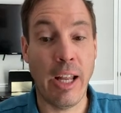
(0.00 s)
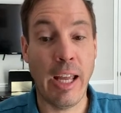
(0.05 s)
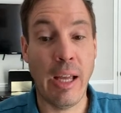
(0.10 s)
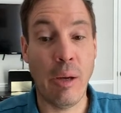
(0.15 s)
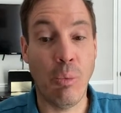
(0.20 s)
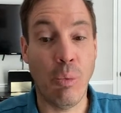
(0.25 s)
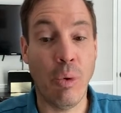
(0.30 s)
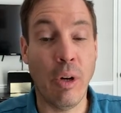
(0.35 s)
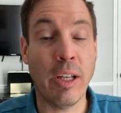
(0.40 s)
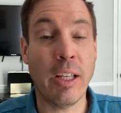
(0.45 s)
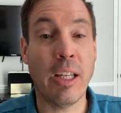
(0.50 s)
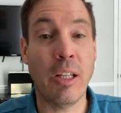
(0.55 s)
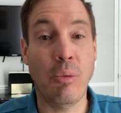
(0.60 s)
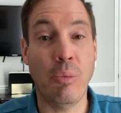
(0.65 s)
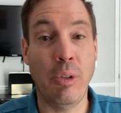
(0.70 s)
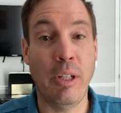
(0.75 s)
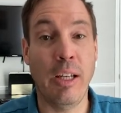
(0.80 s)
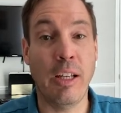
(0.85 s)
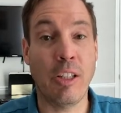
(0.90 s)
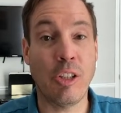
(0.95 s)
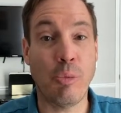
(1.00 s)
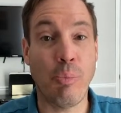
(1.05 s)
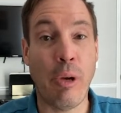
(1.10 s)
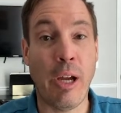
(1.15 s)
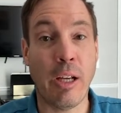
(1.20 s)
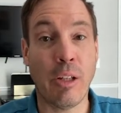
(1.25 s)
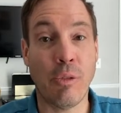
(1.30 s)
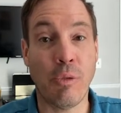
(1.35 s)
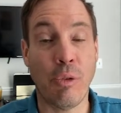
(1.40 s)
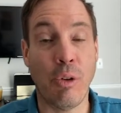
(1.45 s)
hey, what can we
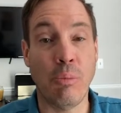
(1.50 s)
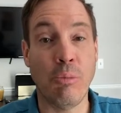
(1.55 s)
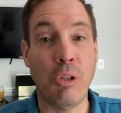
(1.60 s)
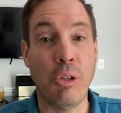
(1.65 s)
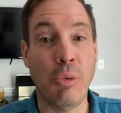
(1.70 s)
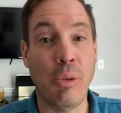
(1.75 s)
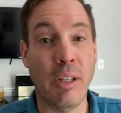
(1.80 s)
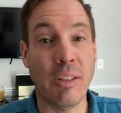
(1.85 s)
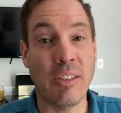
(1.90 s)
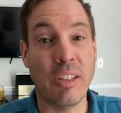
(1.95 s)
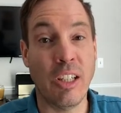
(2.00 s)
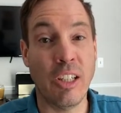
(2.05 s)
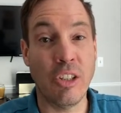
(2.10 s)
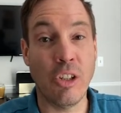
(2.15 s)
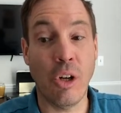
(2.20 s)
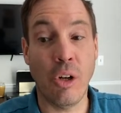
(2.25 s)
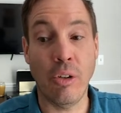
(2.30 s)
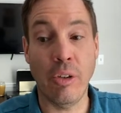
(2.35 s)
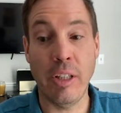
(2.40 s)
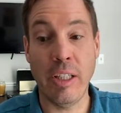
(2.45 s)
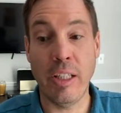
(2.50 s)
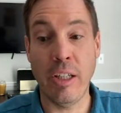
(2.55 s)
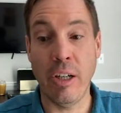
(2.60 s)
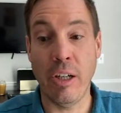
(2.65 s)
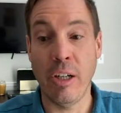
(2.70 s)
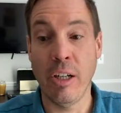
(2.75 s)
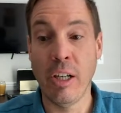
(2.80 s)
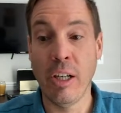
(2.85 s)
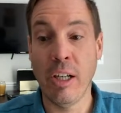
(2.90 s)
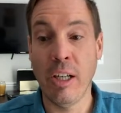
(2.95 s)
expect from you as an adult leader
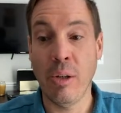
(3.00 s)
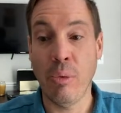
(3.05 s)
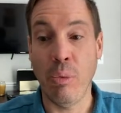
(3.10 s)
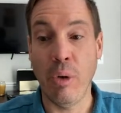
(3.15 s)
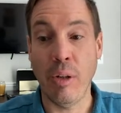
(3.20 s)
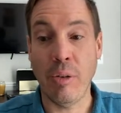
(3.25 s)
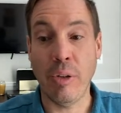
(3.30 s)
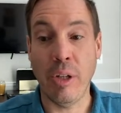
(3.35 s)
with